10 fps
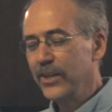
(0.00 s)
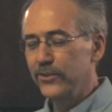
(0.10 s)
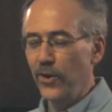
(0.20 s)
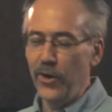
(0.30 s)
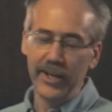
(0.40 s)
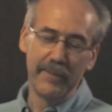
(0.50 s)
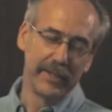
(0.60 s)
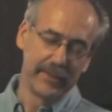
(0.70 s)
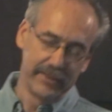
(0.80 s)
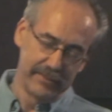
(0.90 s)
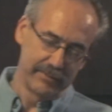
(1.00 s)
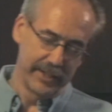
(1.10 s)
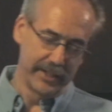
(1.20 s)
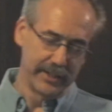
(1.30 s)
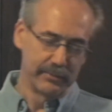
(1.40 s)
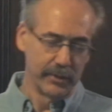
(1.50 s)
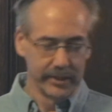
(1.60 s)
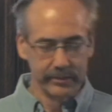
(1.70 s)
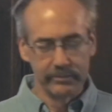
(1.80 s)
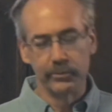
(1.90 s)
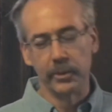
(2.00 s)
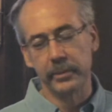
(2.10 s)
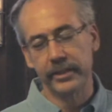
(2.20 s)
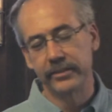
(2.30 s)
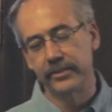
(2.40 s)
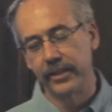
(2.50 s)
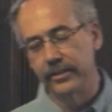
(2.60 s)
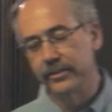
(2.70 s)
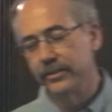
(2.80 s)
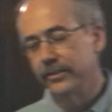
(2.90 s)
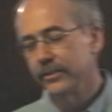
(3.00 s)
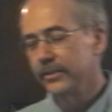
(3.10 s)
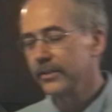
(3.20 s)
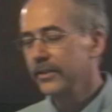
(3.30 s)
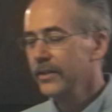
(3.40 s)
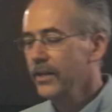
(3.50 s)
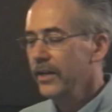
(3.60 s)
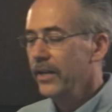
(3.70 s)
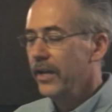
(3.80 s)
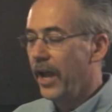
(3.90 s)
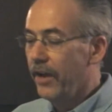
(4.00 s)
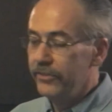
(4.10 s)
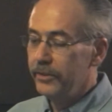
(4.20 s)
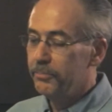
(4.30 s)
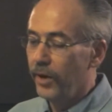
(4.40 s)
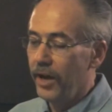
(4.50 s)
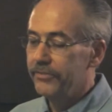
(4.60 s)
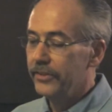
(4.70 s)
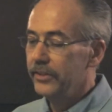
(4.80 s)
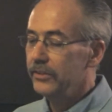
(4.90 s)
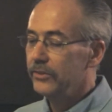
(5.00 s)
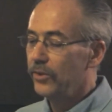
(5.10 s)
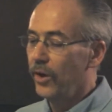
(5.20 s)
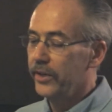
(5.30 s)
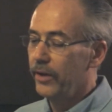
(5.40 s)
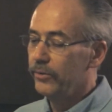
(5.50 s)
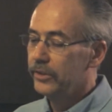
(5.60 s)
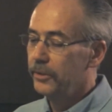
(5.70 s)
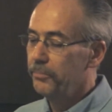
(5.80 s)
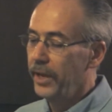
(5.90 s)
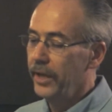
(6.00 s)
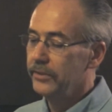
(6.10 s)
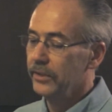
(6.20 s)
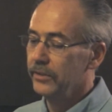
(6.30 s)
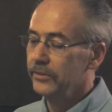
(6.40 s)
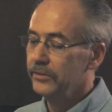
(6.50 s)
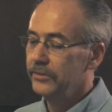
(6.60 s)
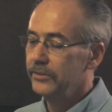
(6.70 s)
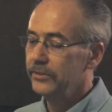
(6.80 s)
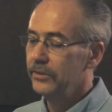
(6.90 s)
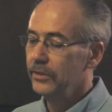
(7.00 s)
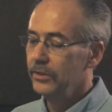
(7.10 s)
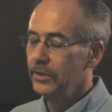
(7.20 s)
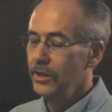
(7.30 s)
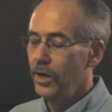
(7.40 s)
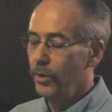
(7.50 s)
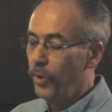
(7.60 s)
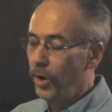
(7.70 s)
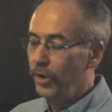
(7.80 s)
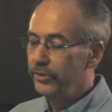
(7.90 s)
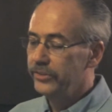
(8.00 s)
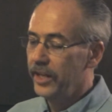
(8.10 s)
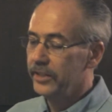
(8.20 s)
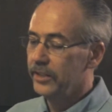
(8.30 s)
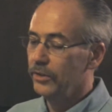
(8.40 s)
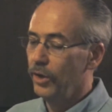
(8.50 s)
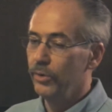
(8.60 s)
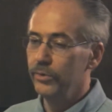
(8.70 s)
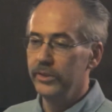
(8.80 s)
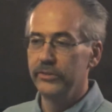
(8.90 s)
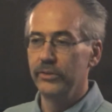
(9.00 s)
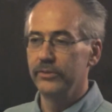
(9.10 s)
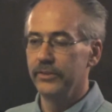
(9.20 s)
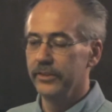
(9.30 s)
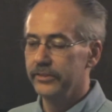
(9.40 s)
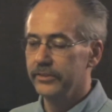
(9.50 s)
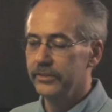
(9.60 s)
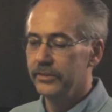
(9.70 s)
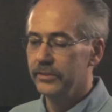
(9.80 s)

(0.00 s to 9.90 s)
So let me read what Rumi said. Every prophet sought out companions. A wall standing alone is useless,